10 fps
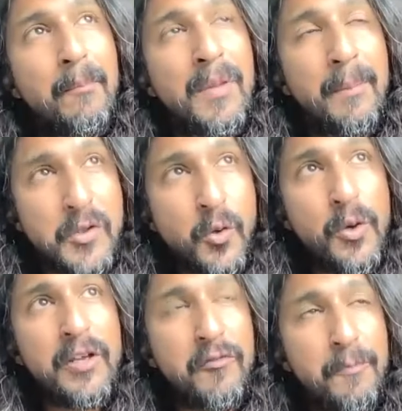The
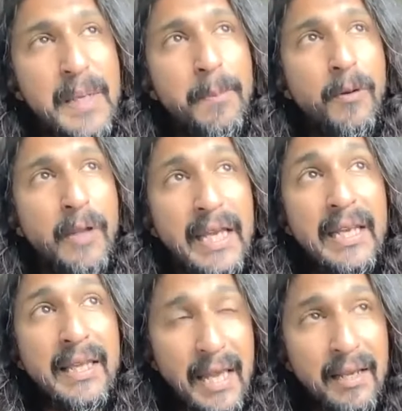majority of people
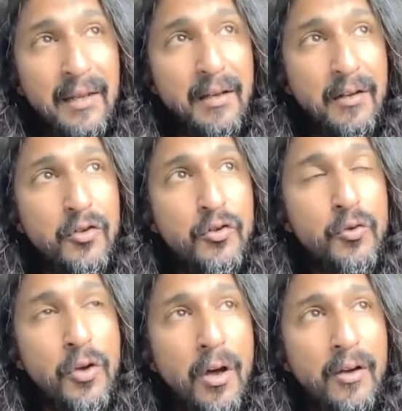in Kenya do
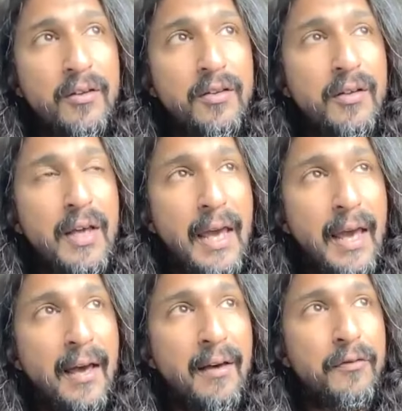not
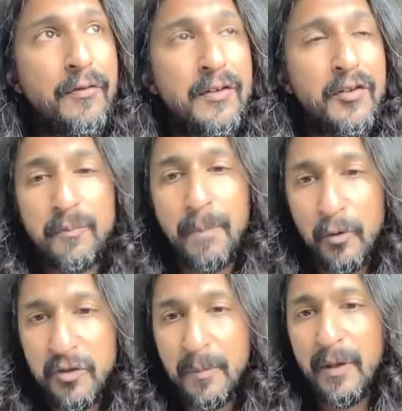have
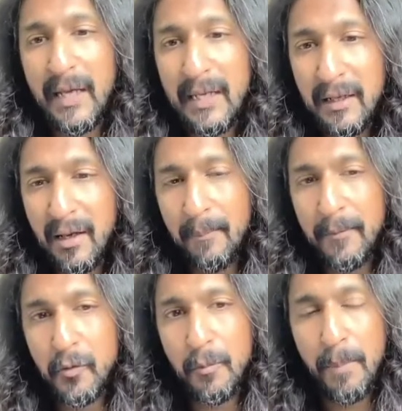disposable
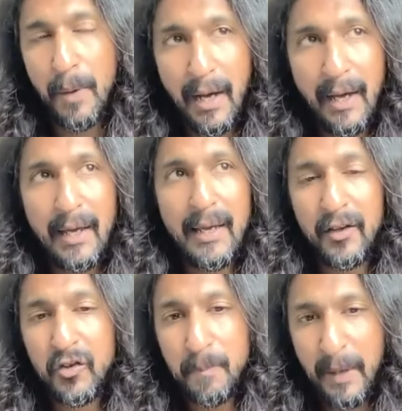income to buy
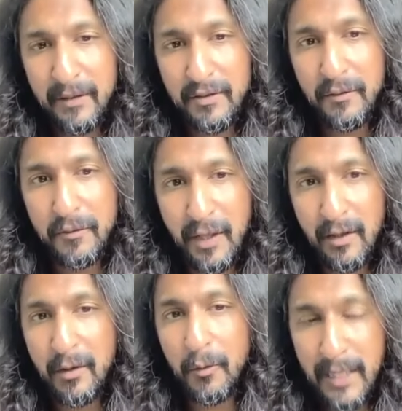expensive
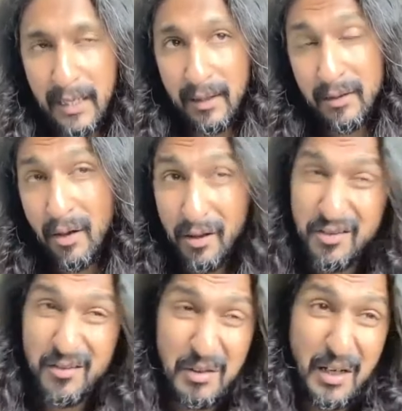telco data. It
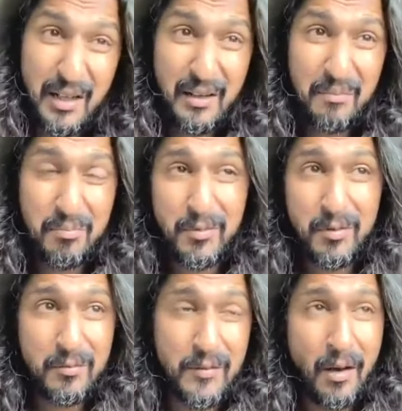costs nearly,
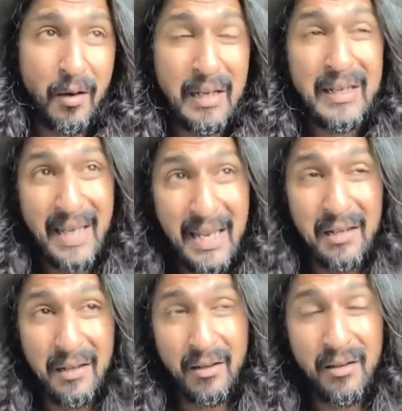you know, in
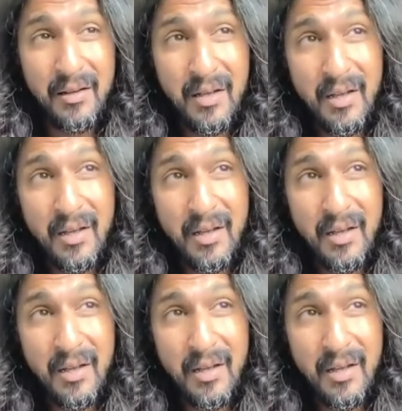Kenya,